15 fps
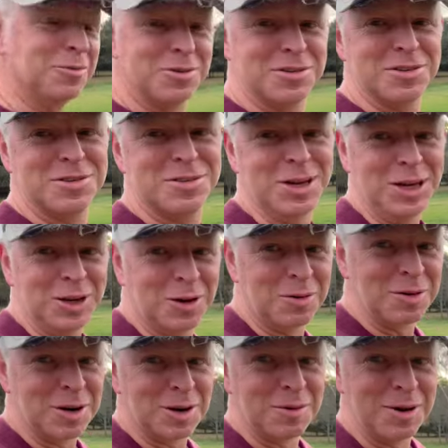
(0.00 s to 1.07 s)
was just sitting
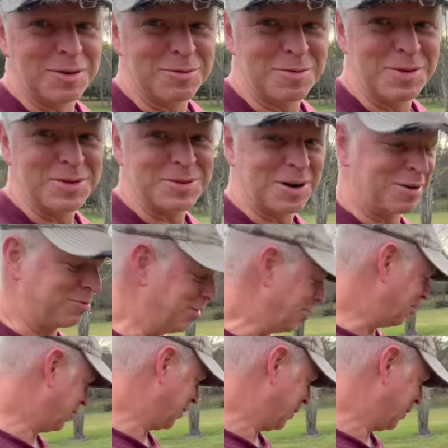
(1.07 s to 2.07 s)
over there waiting for me to start filming.